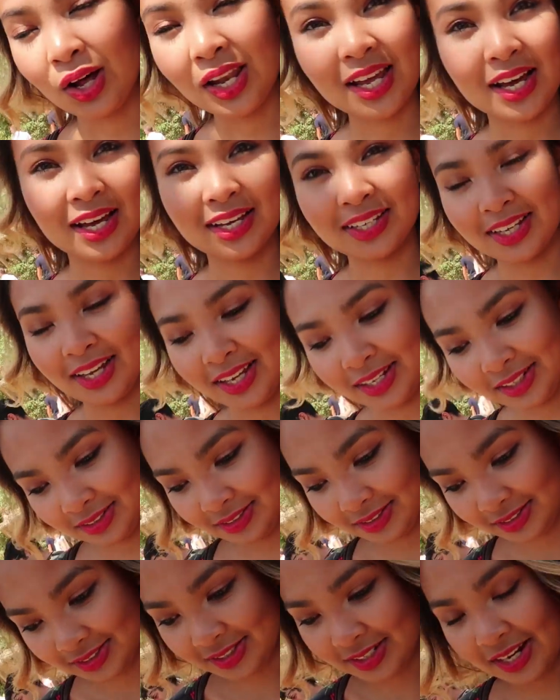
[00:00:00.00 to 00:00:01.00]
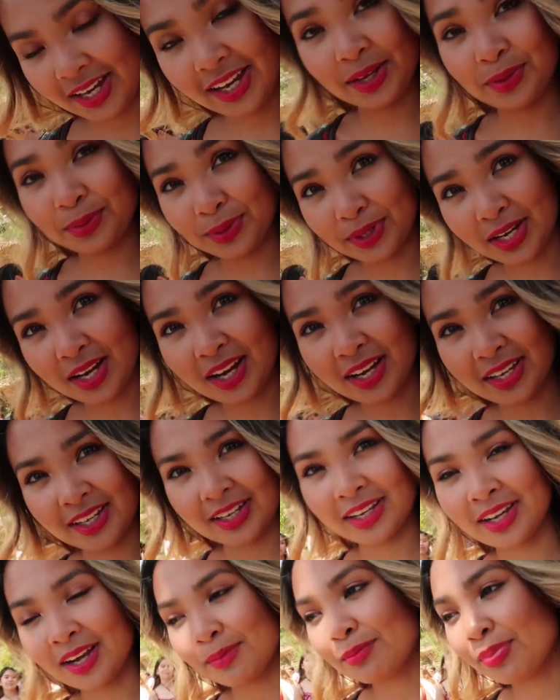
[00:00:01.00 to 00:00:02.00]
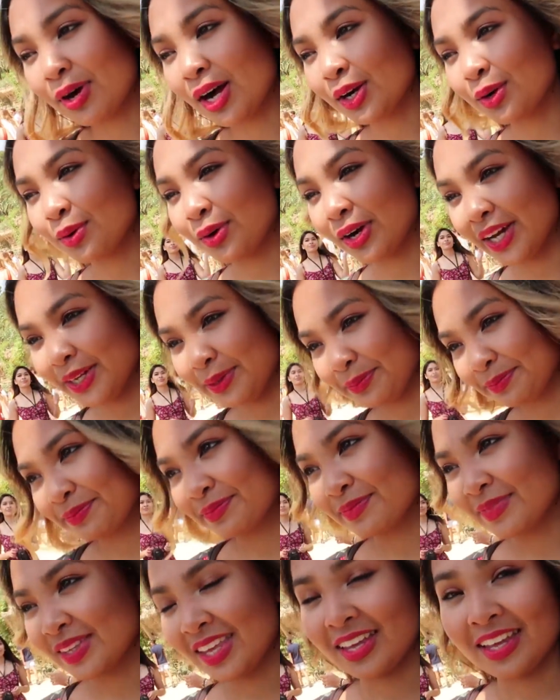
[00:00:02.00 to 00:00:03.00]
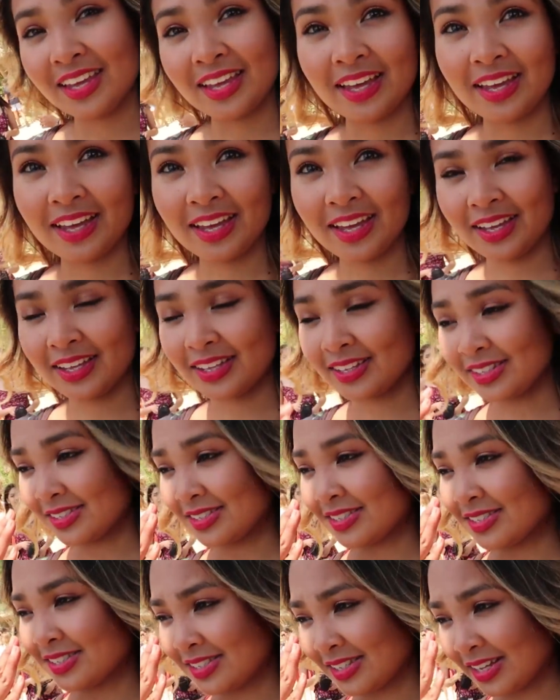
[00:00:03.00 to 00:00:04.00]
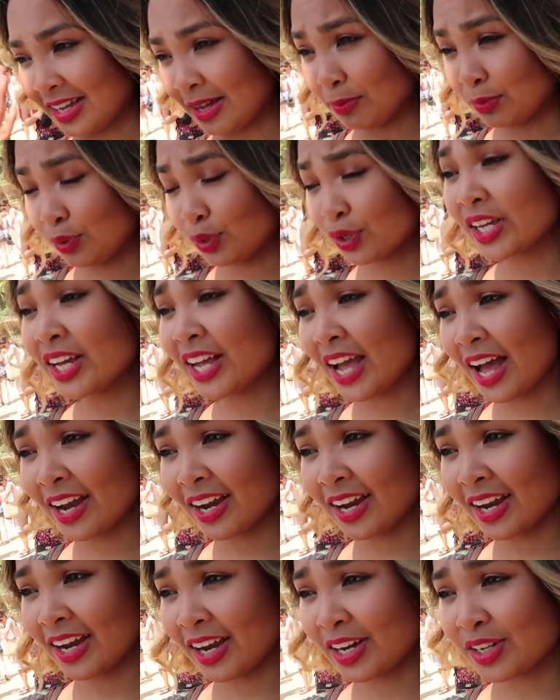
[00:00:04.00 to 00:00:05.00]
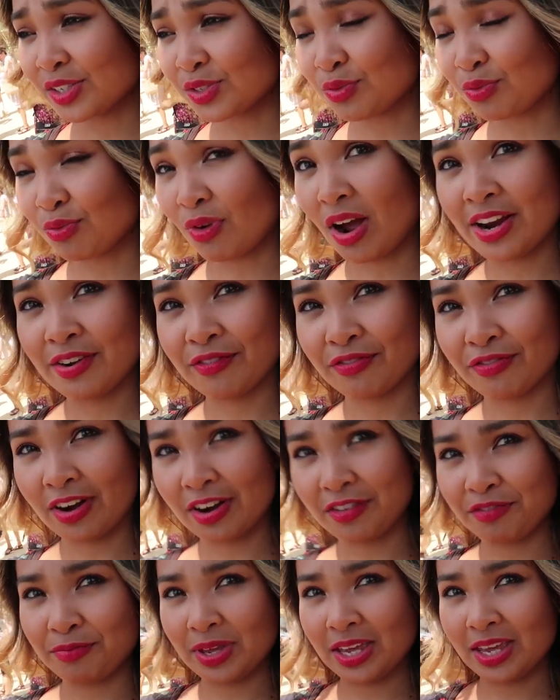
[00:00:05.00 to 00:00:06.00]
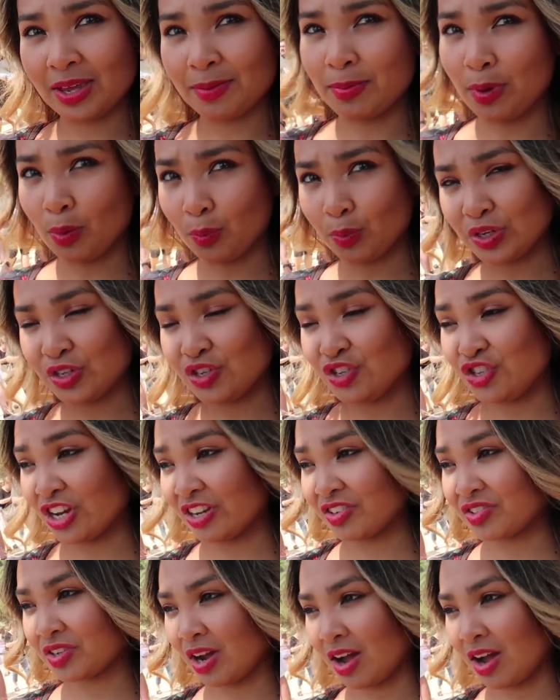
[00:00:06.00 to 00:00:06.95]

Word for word: Hola again. Today we are hitting up Park Güell and I'm looking at it and it's right in front of me but we just